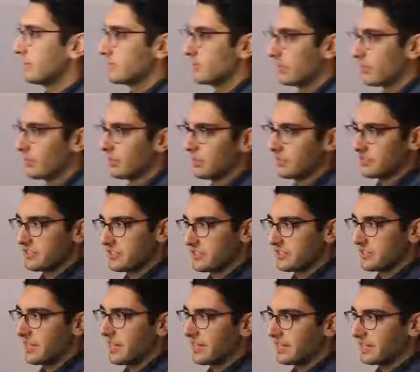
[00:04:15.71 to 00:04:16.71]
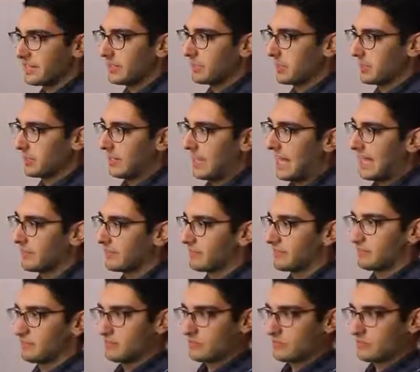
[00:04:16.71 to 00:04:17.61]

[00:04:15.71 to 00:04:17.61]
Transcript: to a world of centrality, where we have